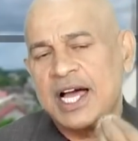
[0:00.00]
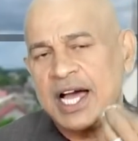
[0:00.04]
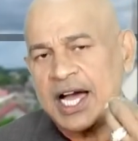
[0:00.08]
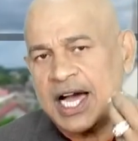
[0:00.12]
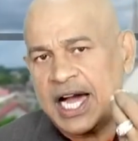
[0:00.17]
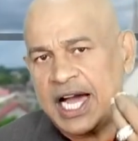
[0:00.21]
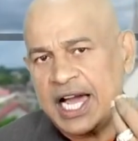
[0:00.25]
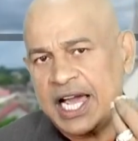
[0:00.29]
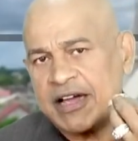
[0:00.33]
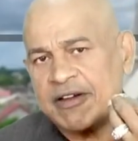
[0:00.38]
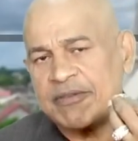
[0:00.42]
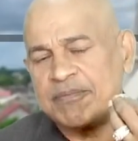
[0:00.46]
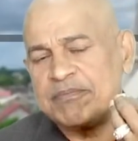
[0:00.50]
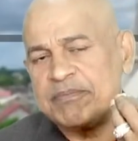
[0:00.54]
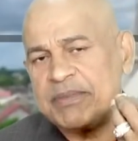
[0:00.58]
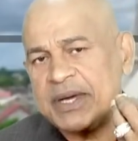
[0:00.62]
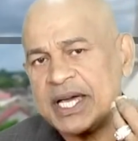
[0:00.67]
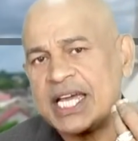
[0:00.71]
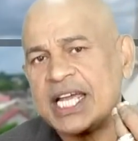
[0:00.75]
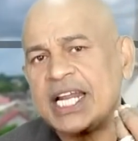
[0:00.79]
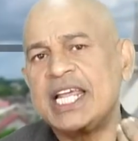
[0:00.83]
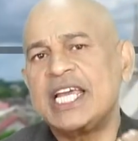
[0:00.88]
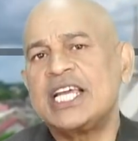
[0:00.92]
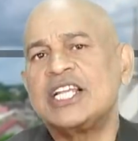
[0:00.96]
am
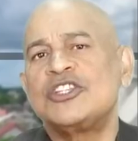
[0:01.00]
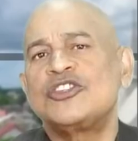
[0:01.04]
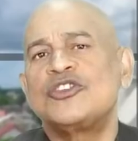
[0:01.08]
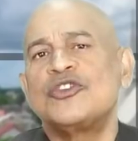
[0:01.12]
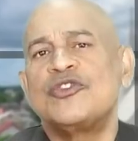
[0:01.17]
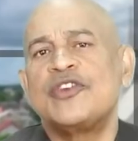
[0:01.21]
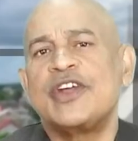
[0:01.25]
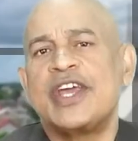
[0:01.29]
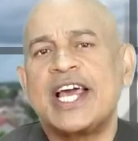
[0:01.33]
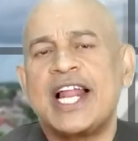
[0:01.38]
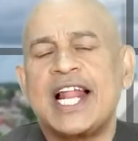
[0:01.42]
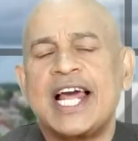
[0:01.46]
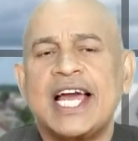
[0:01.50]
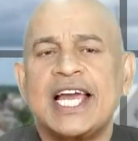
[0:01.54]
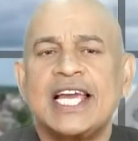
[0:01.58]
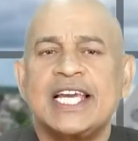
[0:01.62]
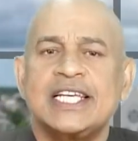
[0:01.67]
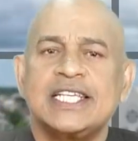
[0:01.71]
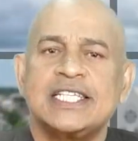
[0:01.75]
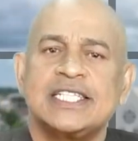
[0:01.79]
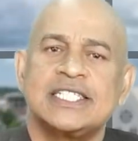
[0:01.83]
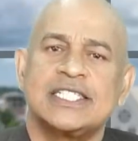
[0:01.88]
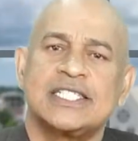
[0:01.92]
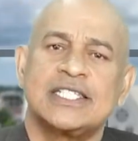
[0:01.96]
beginning to
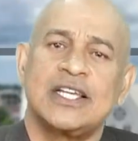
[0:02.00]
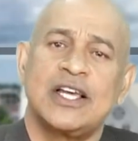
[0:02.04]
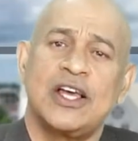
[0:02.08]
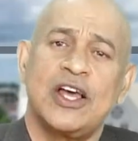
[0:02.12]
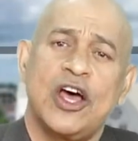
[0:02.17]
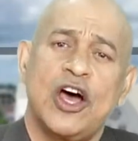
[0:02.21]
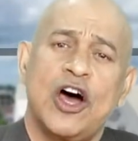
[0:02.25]
realize